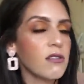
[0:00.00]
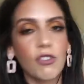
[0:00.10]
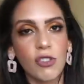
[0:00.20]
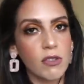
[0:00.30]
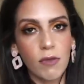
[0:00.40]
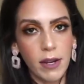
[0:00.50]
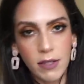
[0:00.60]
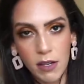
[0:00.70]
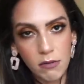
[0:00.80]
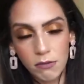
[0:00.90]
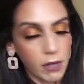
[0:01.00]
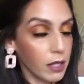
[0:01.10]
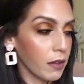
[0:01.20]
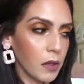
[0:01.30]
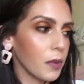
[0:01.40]
to just write down
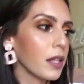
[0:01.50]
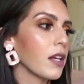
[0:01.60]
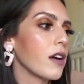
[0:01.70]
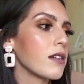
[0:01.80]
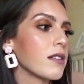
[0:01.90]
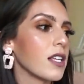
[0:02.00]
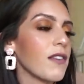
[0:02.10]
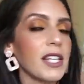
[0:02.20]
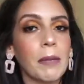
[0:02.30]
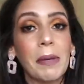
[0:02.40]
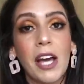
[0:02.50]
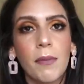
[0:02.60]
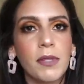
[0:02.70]
anything really, honestly, if I need to pick up